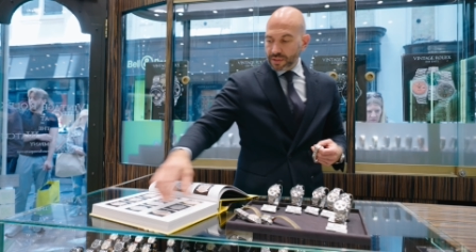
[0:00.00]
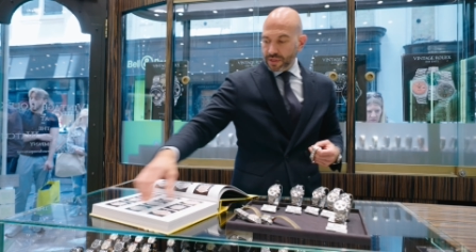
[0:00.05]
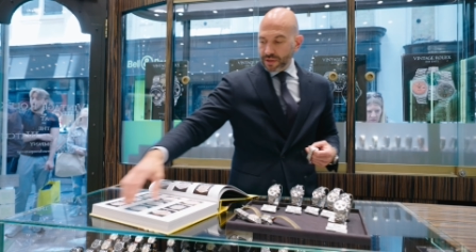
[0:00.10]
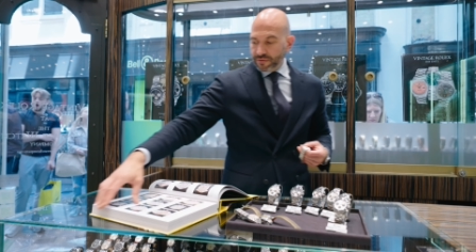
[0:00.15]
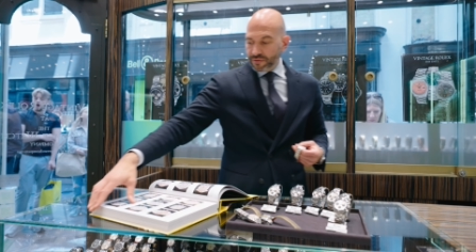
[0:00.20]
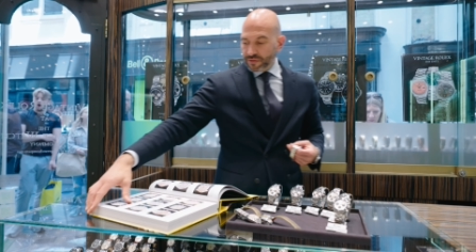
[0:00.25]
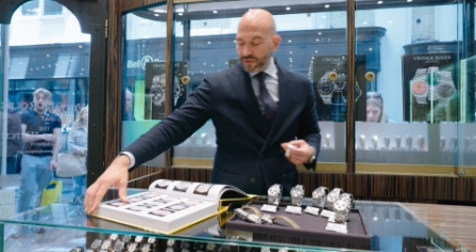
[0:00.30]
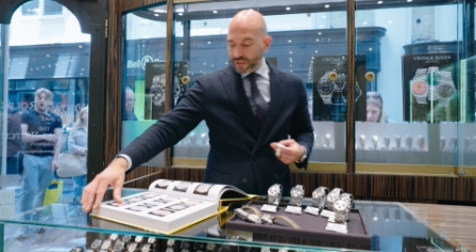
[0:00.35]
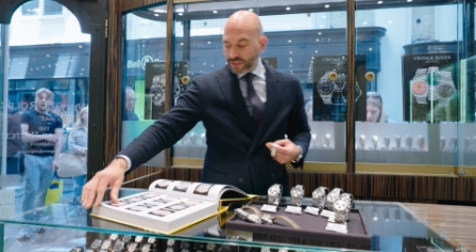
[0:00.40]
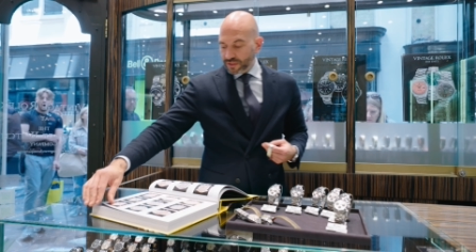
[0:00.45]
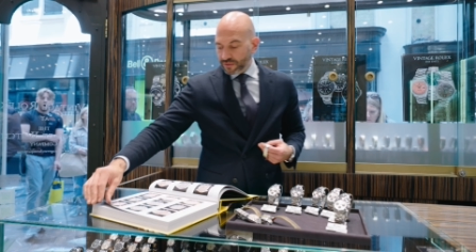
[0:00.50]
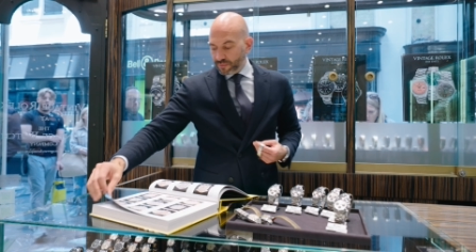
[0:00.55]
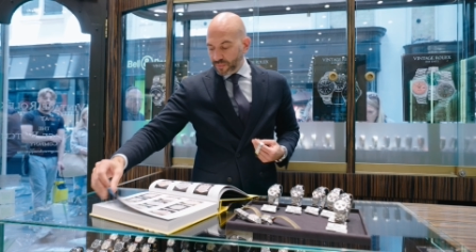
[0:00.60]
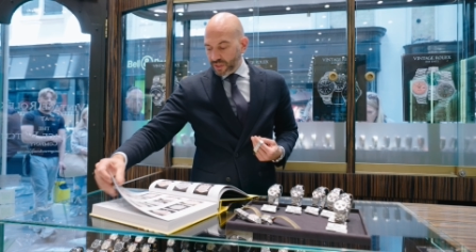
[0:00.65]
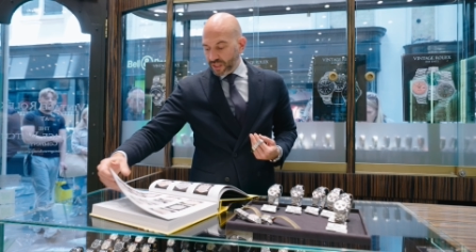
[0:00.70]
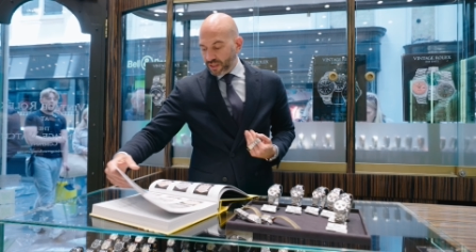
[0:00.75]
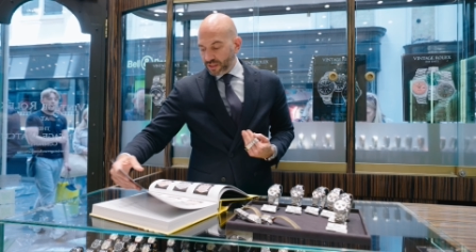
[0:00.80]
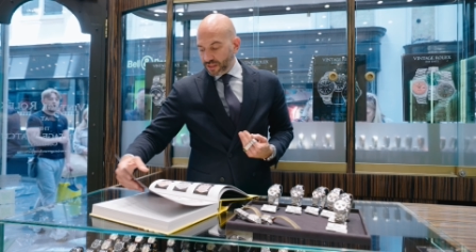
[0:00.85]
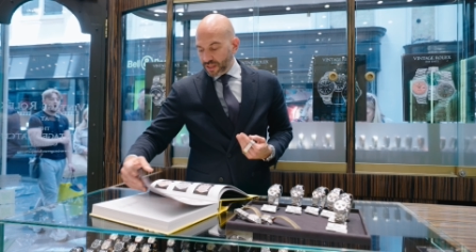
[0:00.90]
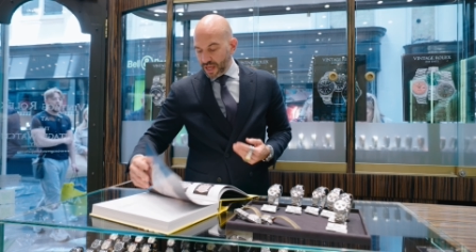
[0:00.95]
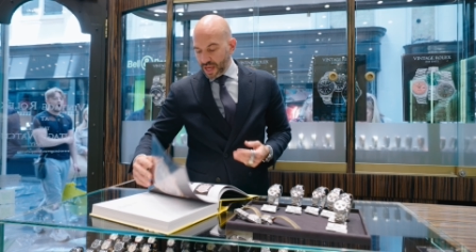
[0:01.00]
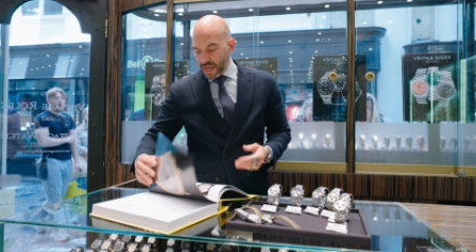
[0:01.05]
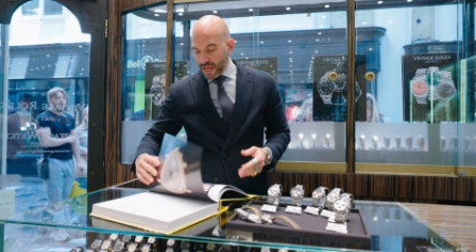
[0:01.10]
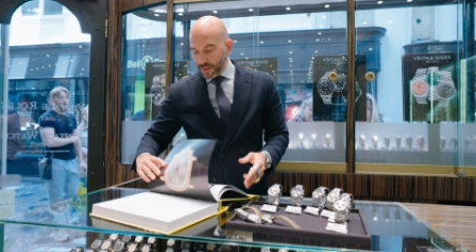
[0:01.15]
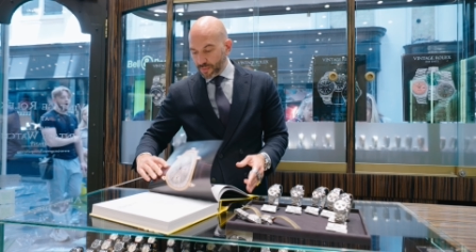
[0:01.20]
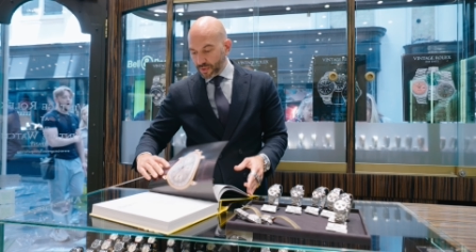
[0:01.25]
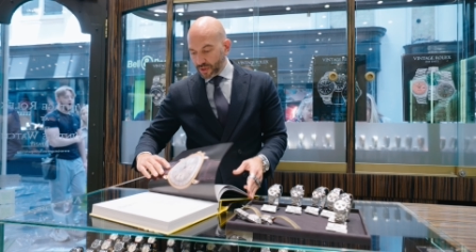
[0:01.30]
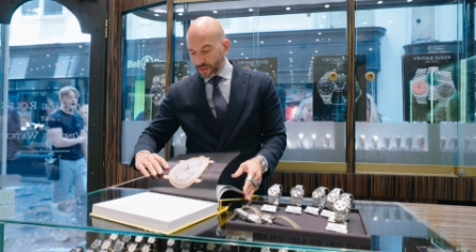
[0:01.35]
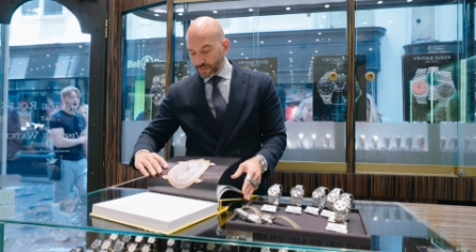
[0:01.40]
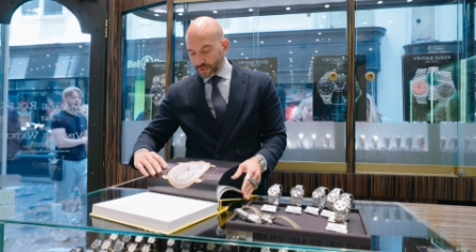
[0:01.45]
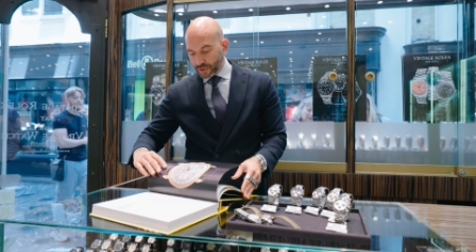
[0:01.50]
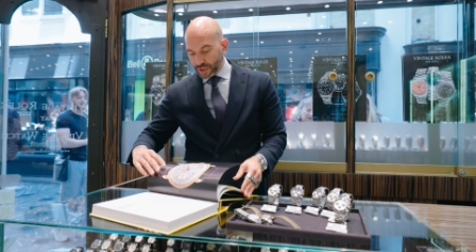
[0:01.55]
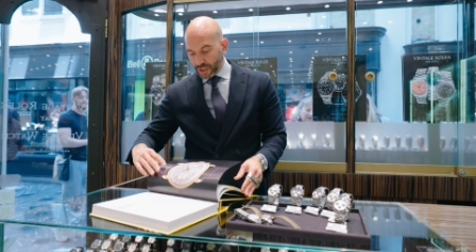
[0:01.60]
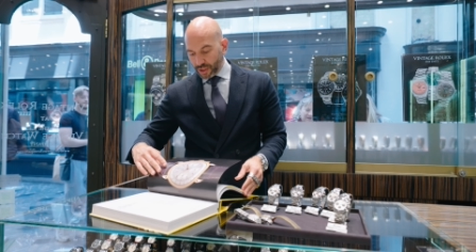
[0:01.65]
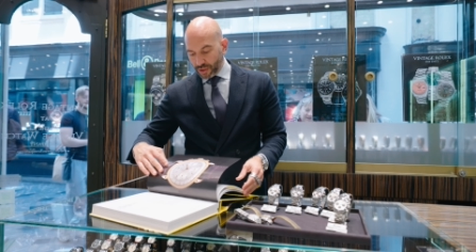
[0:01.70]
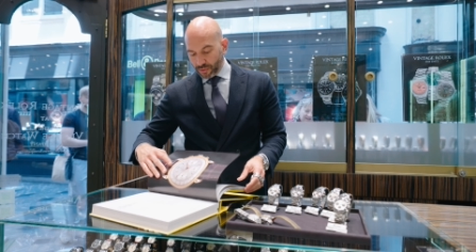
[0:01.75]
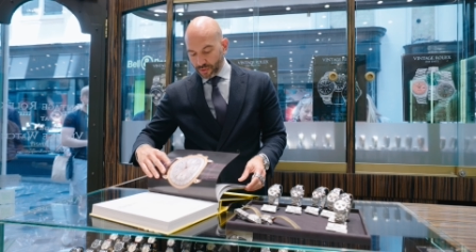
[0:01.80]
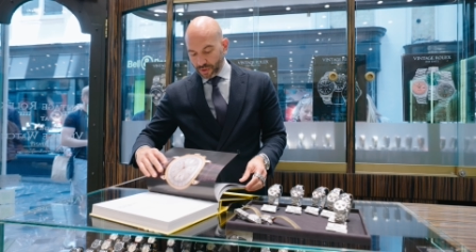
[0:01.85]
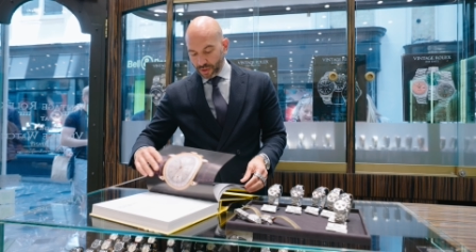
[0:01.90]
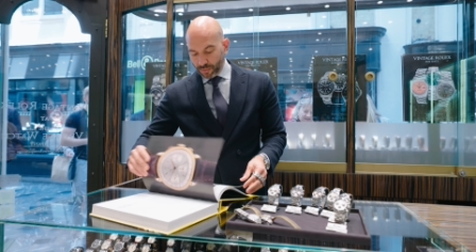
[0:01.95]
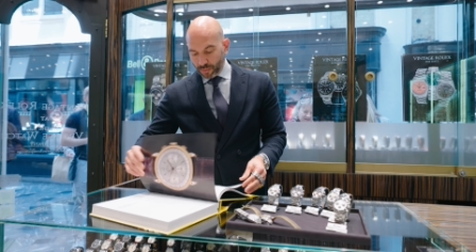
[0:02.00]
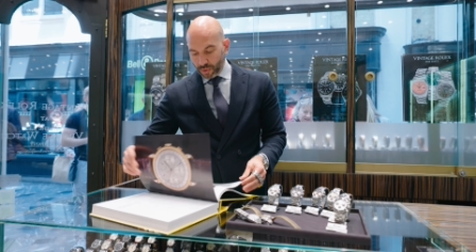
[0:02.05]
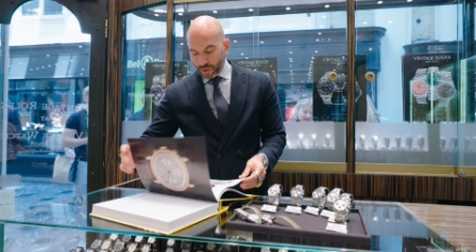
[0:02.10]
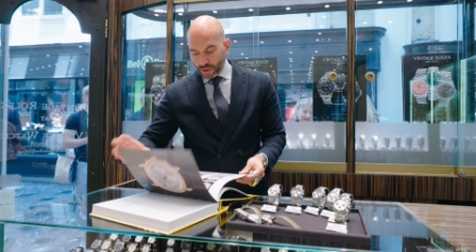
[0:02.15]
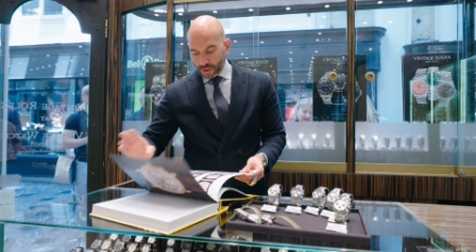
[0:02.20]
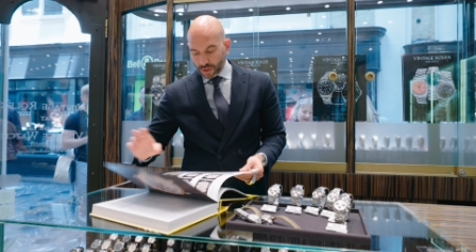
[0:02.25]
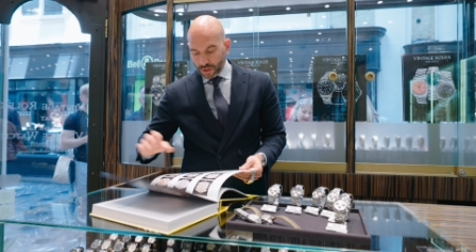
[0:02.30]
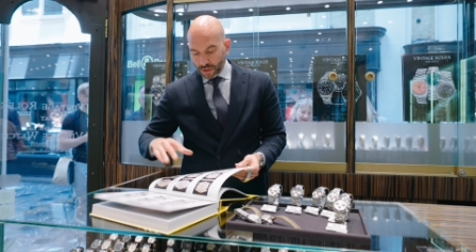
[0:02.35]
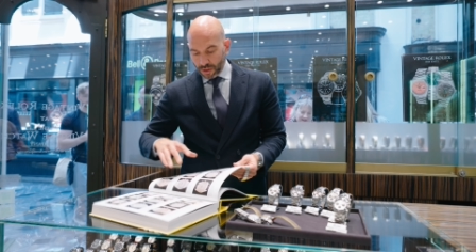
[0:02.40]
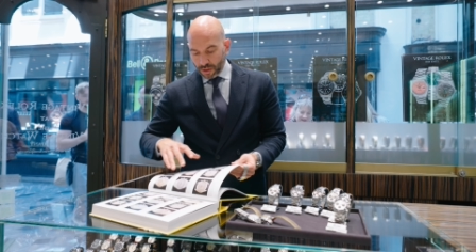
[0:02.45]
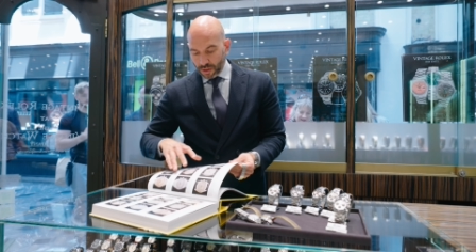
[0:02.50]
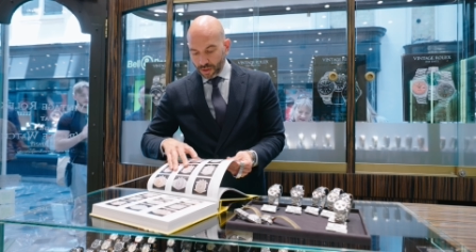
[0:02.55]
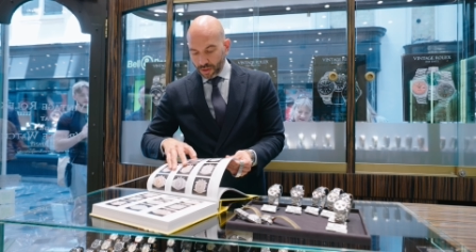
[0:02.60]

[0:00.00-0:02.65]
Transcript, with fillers: in front of me here, but I will show you in the book